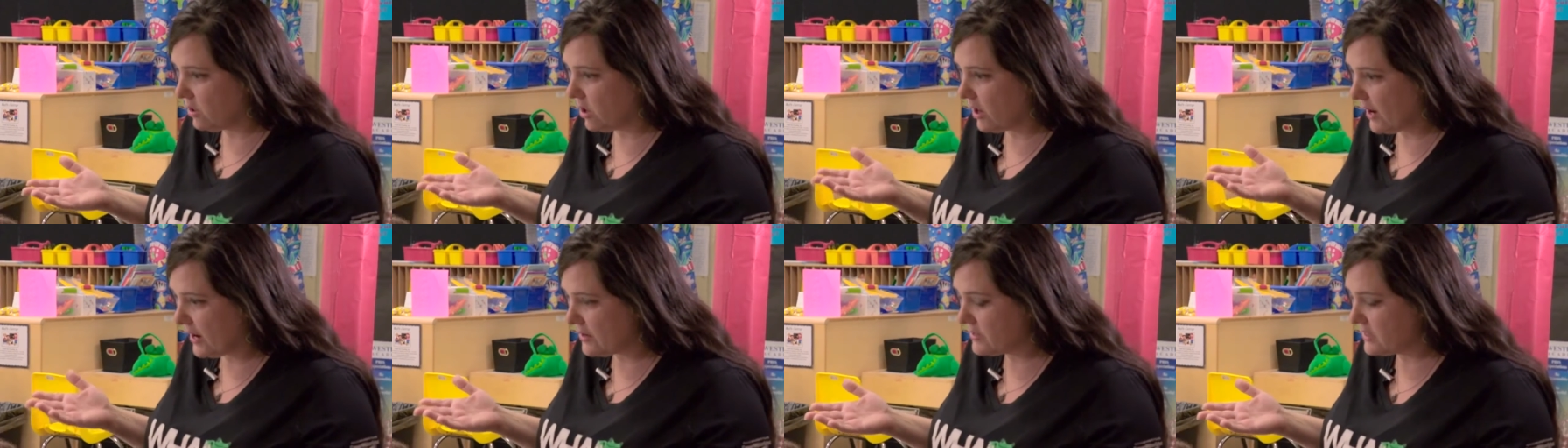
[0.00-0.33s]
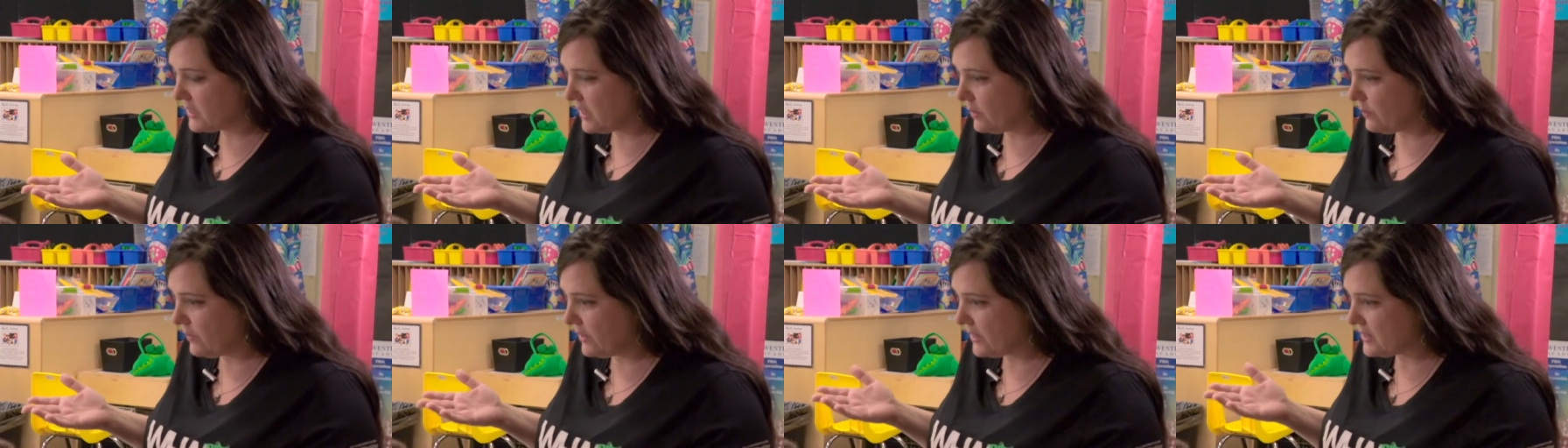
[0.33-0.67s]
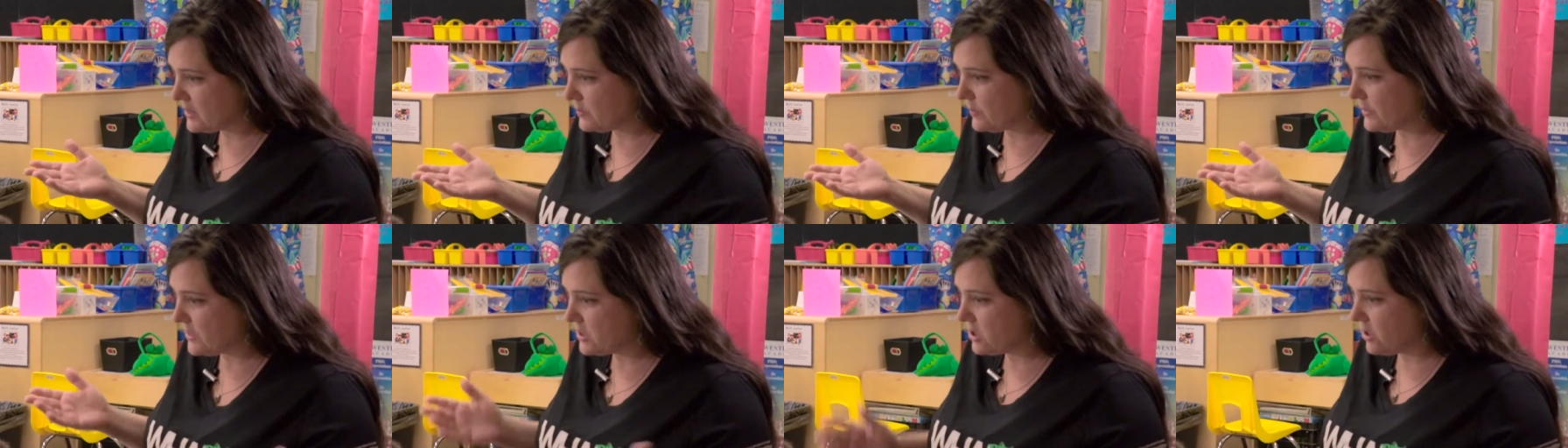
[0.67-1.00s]
our housekeeping
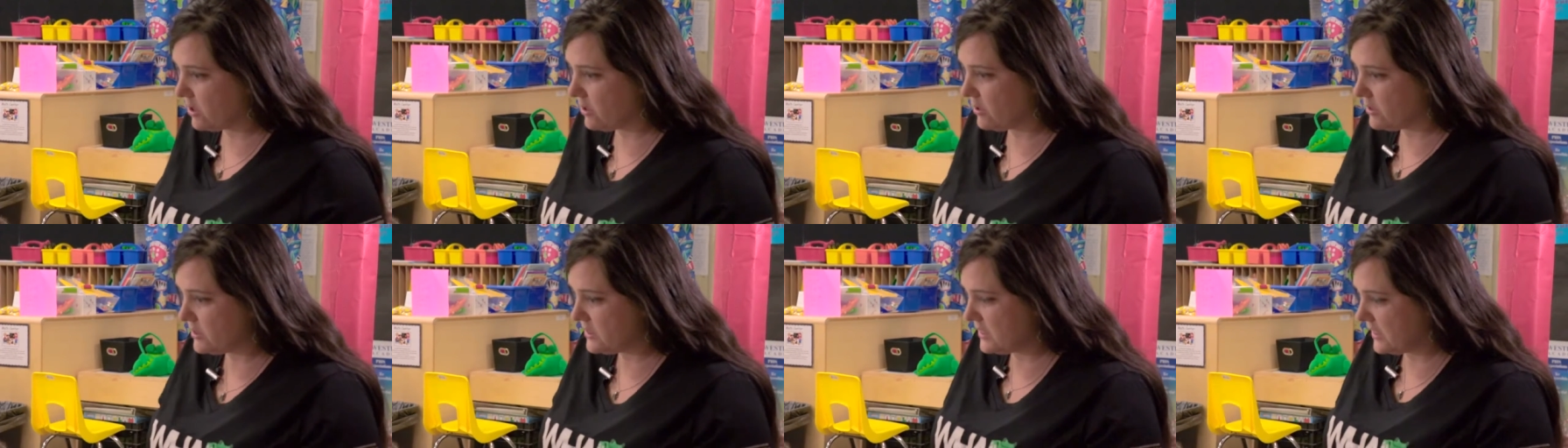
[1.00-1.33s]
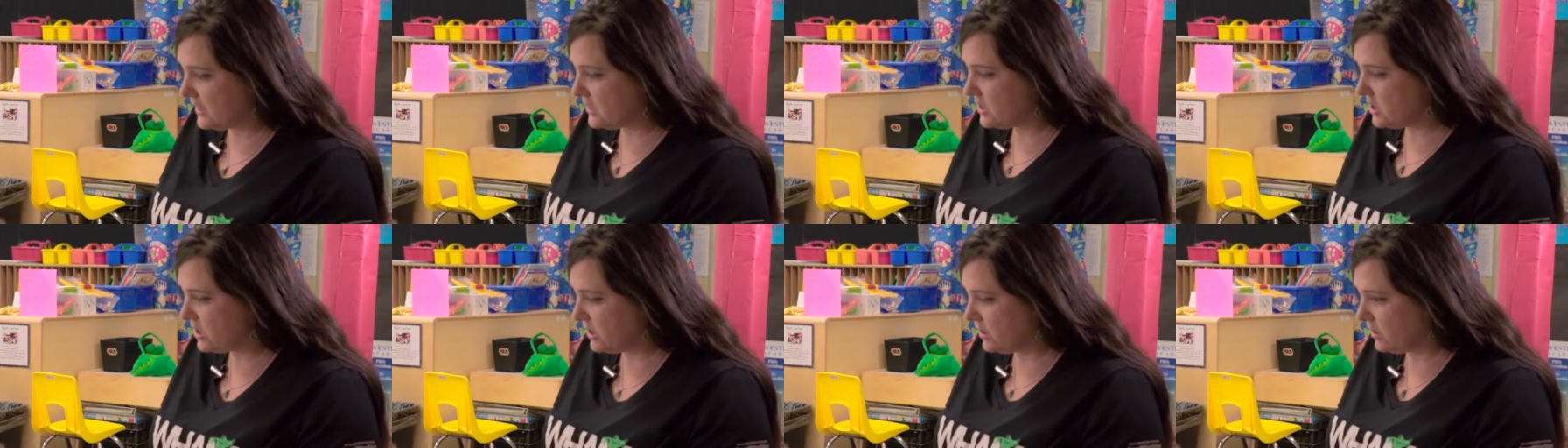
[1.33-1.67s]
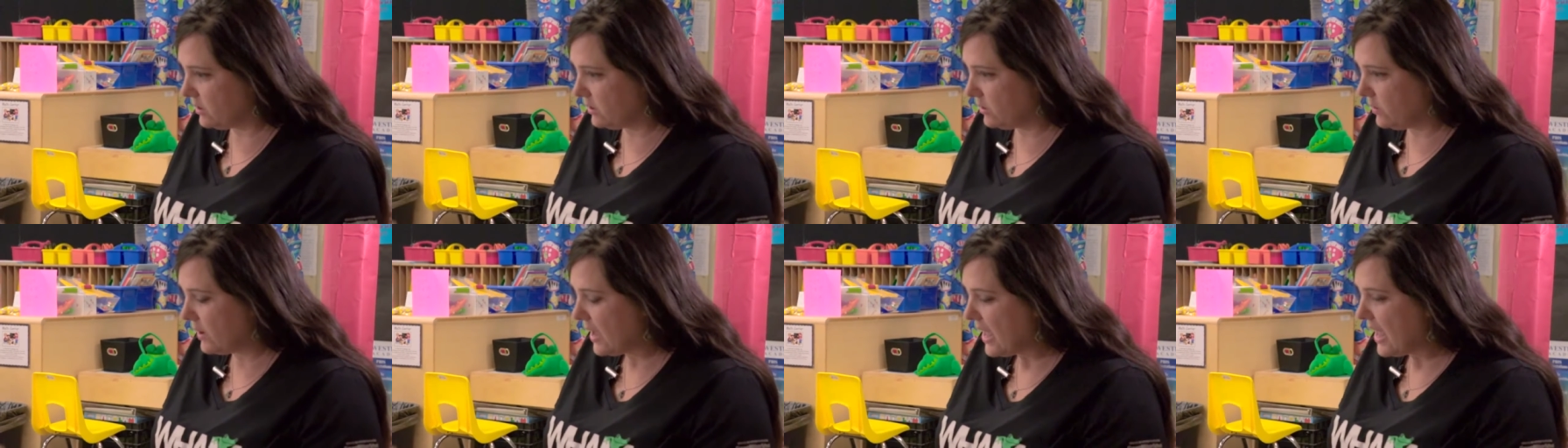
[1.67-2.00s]
has been turned
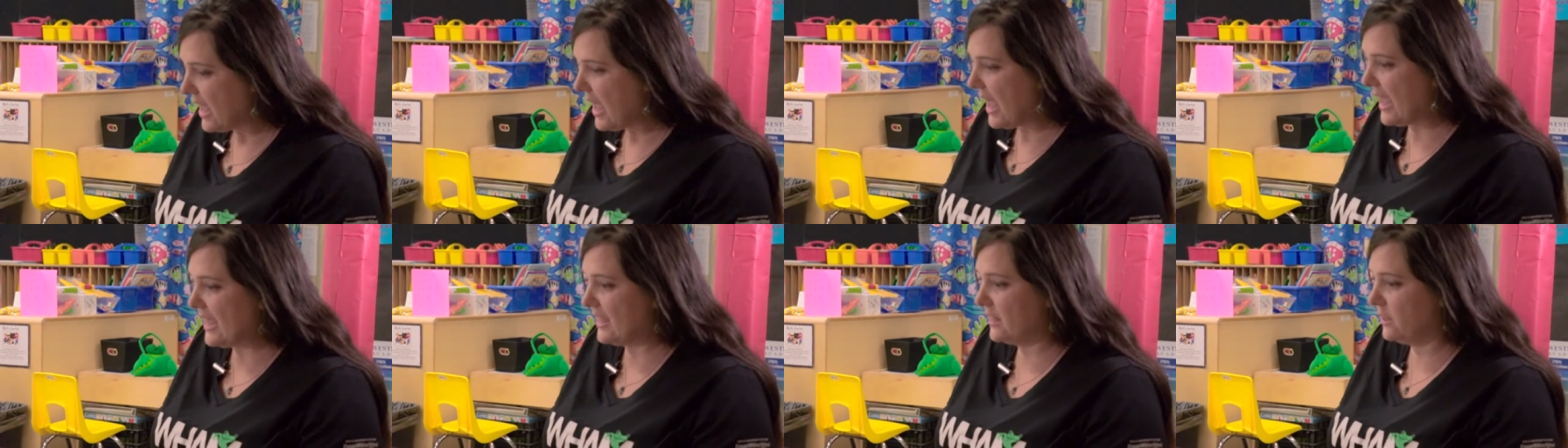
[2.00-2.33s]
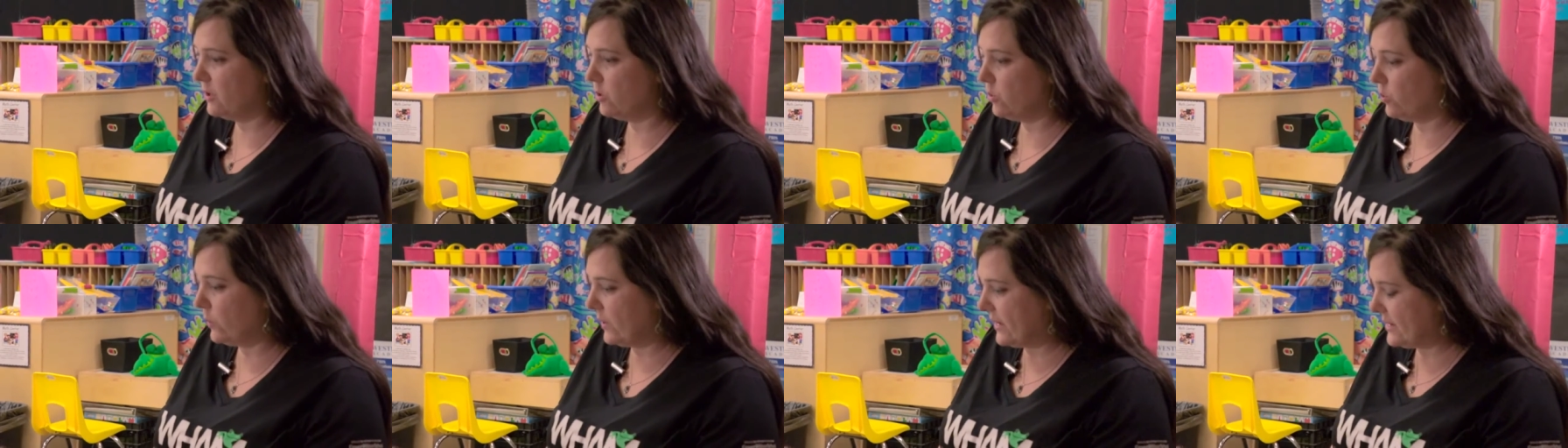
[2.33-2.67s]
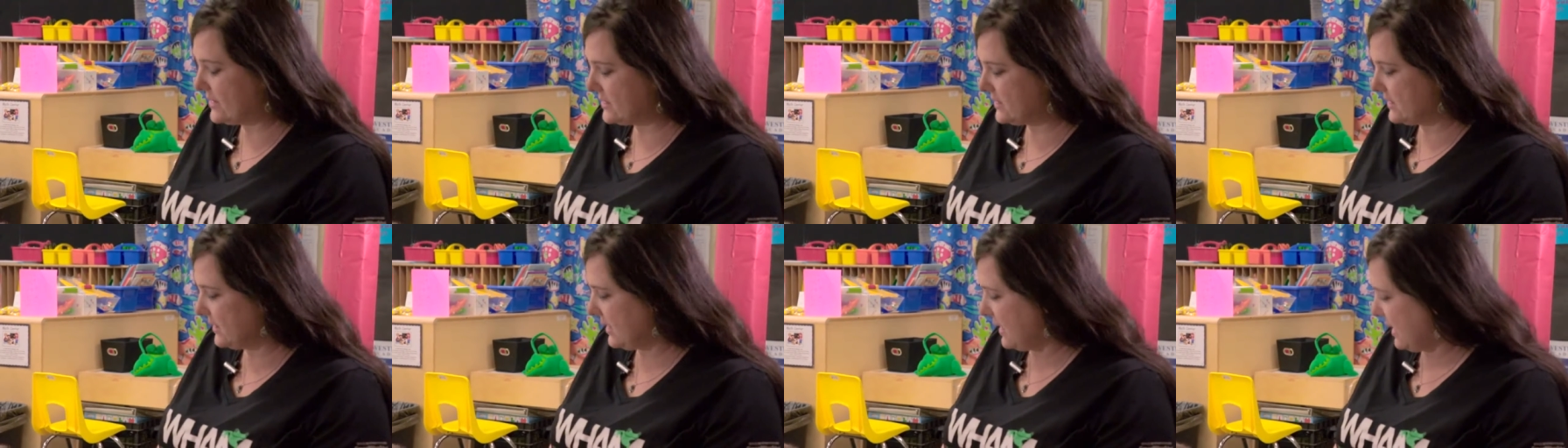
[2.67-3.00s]
into a
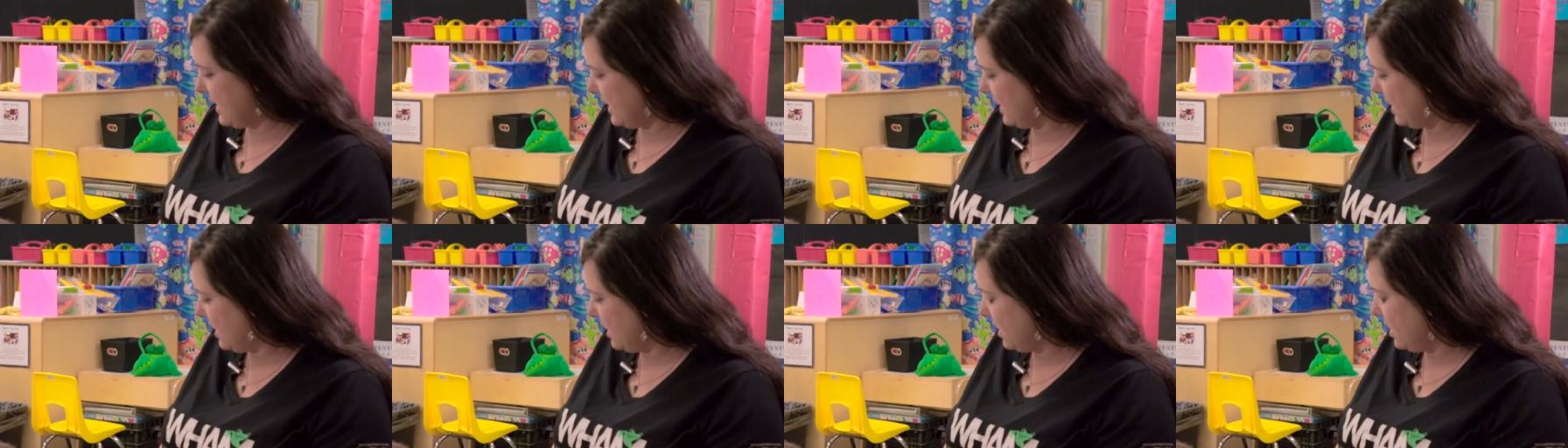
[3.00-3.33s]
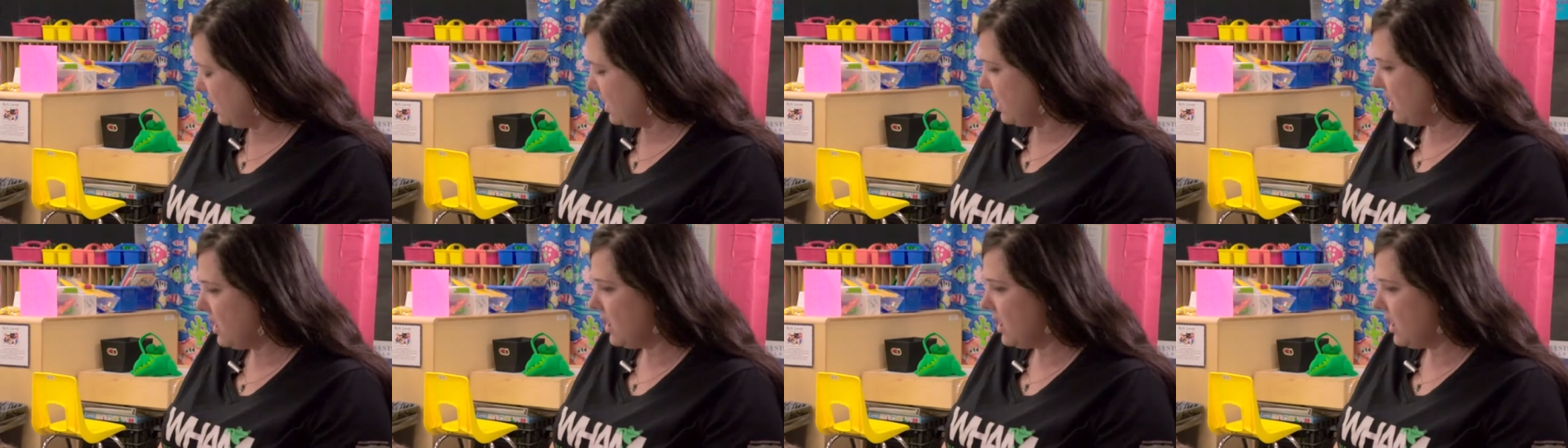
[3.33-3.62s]
Louisiana